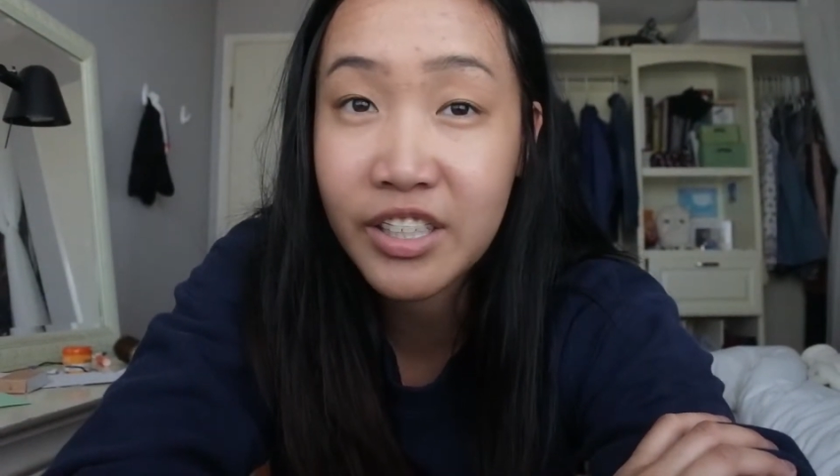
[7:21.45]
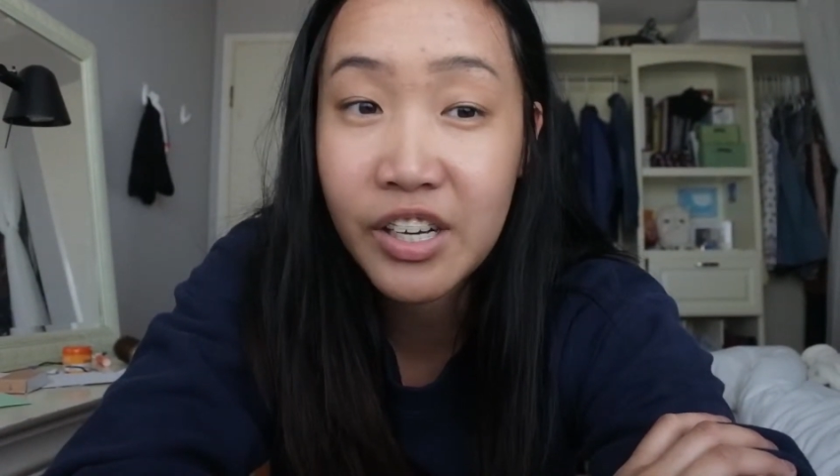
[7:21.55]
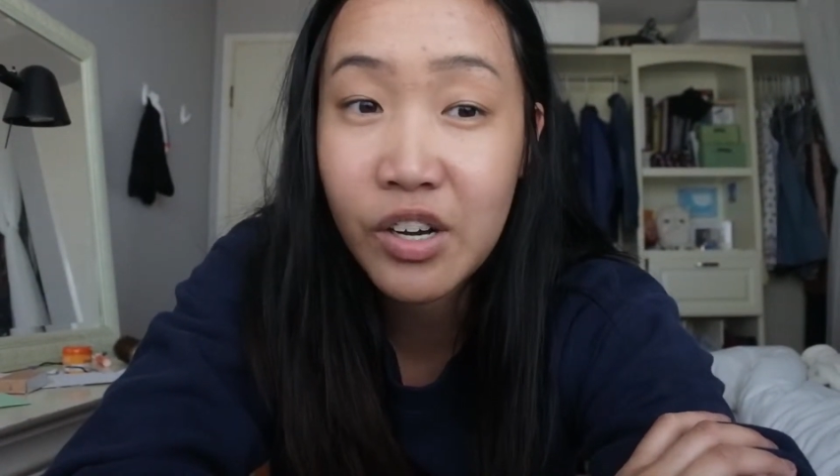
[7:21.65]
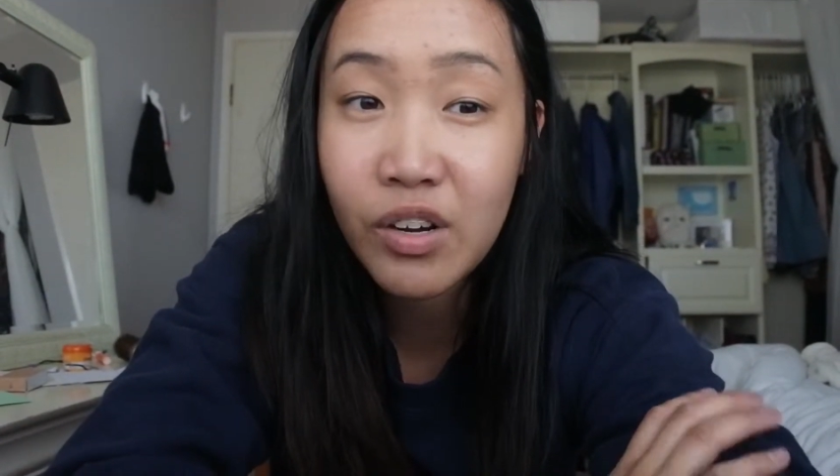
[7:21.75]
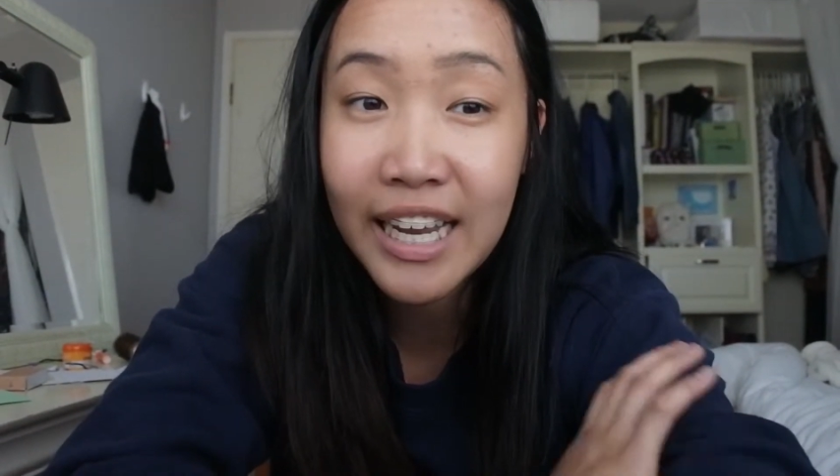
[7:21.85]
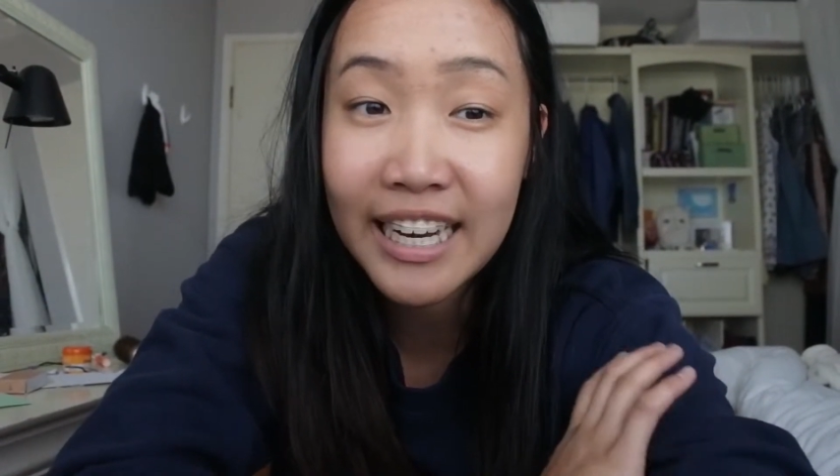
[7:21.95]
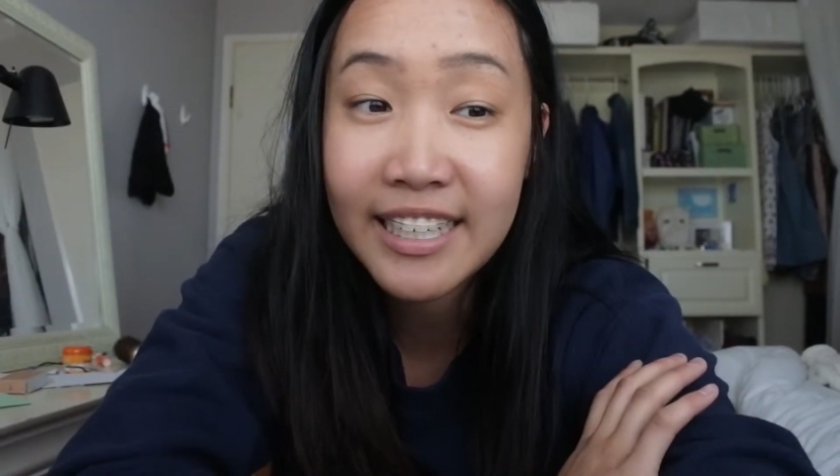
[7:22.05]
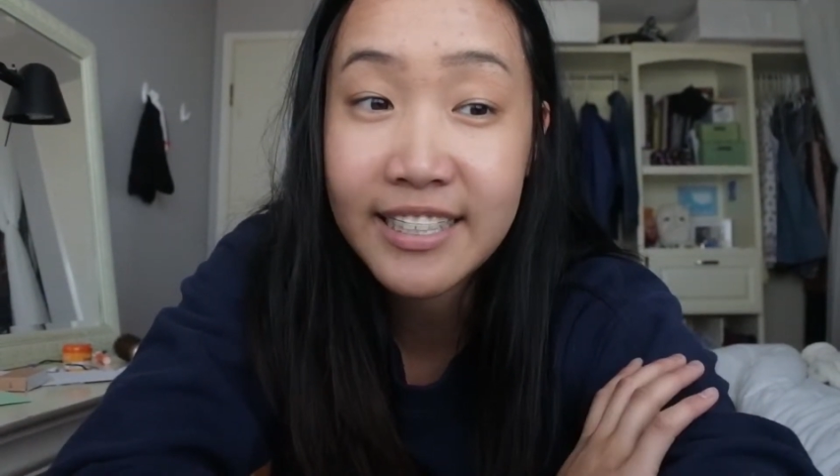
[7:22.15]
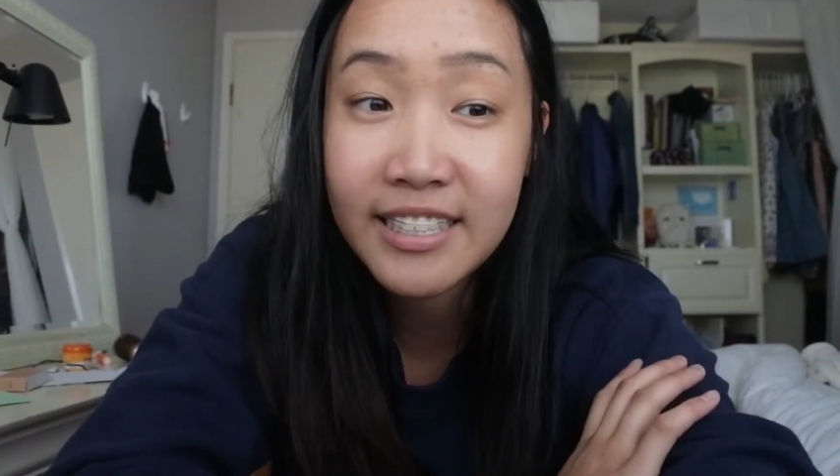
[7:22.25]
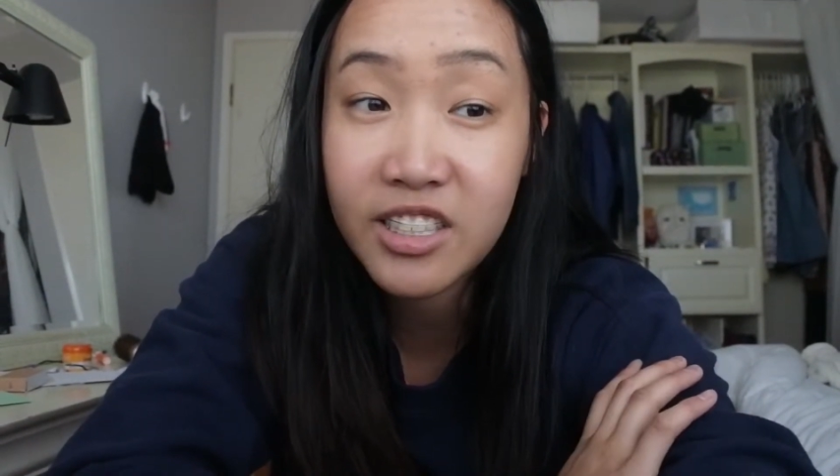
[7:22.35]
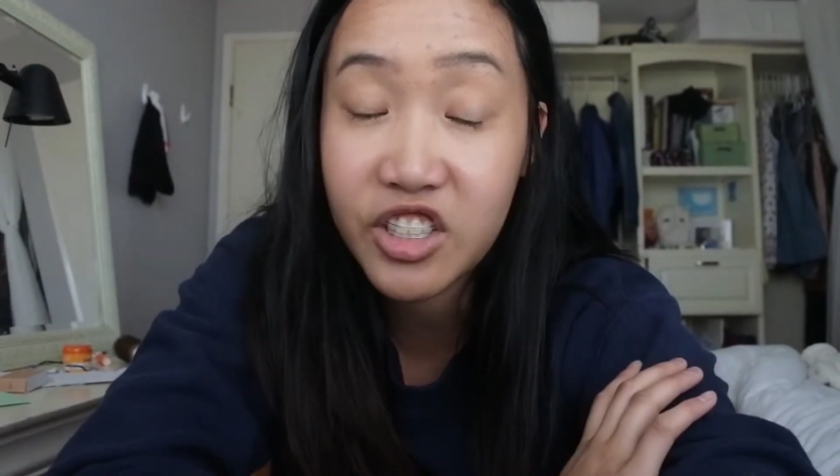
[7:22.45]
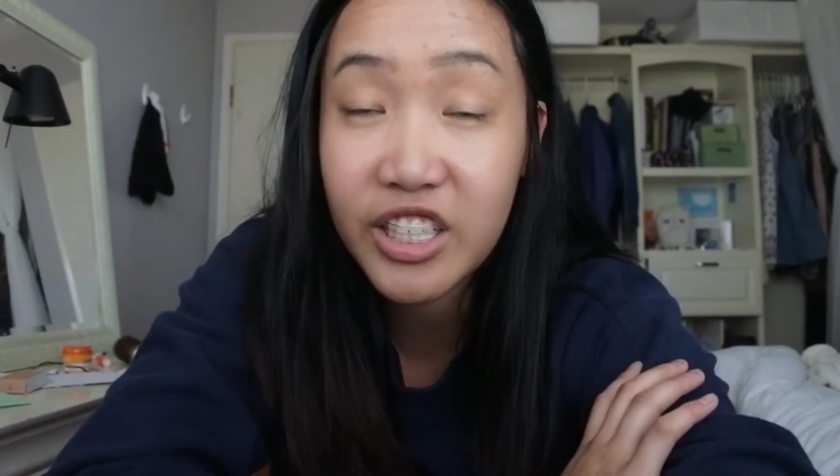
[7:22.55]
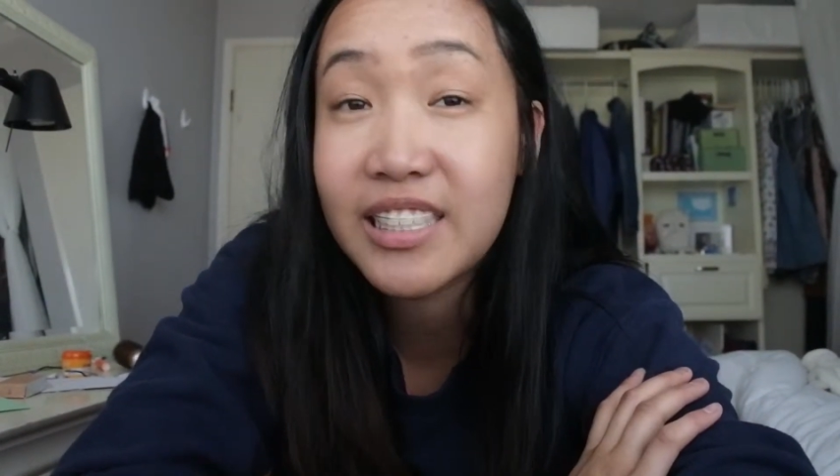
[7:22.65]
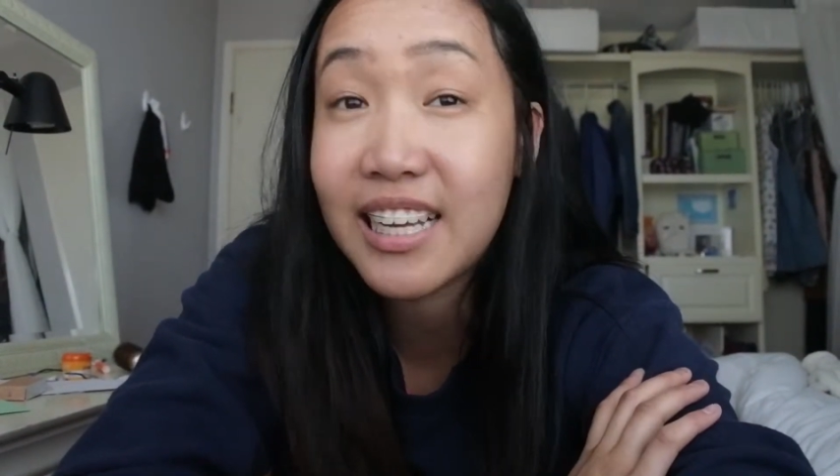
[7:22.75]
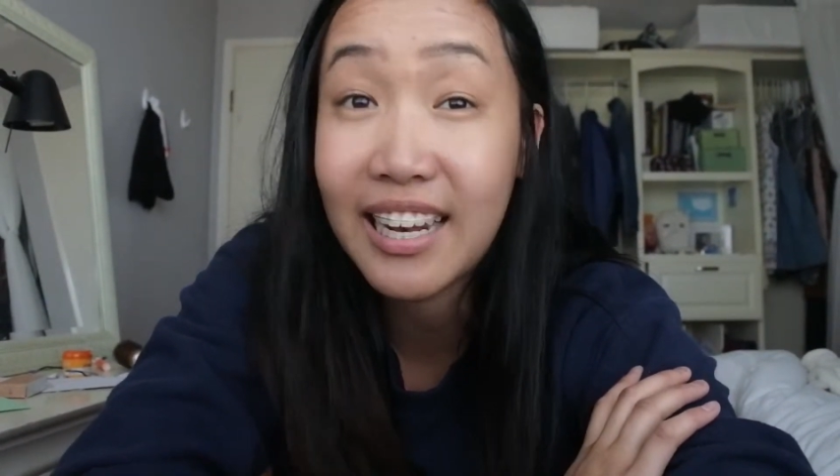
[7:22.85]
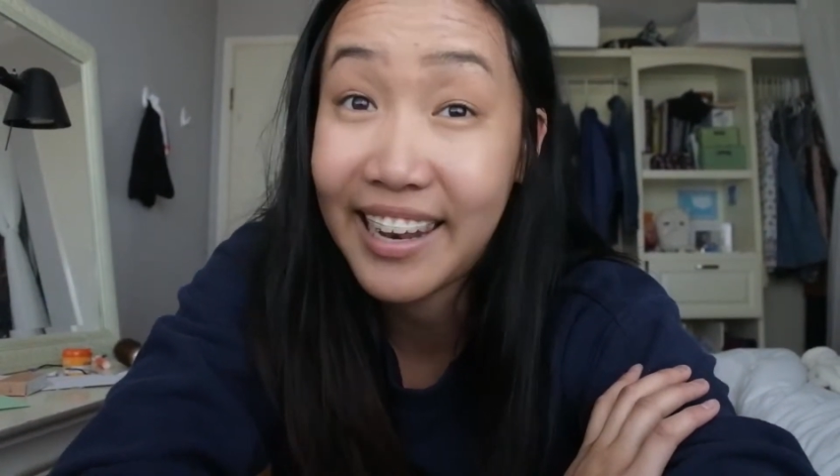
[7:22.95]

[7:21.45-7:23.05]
ago, and it's just a